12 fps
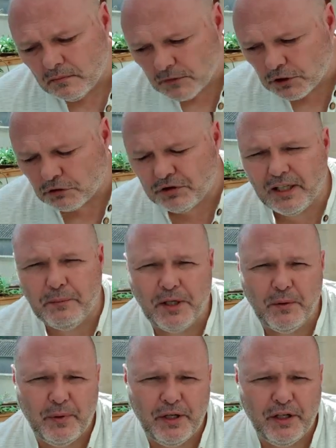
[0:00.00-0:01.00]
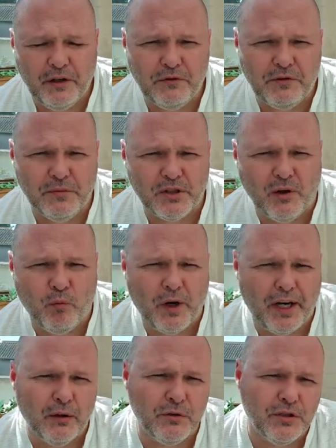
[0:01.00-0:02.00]
credible opinion from
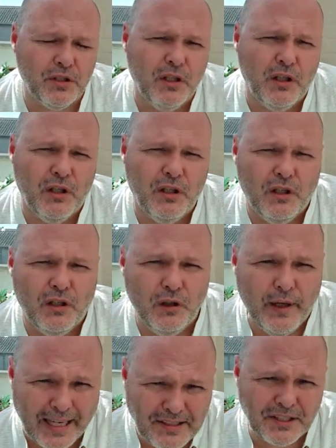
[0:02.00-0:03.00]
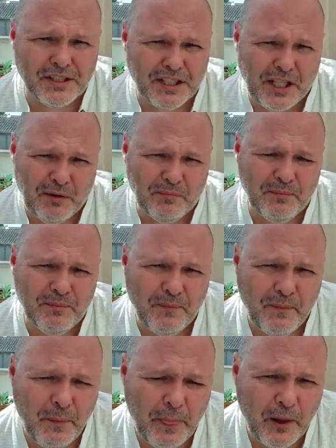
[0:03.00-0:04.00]
someone else who has esteem,
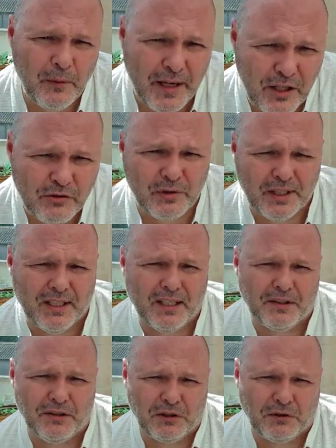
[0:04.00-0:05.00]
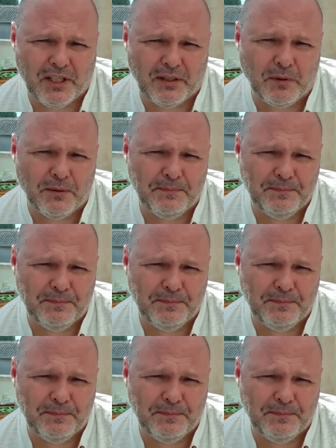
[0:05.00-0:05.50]
who is regarded as credible.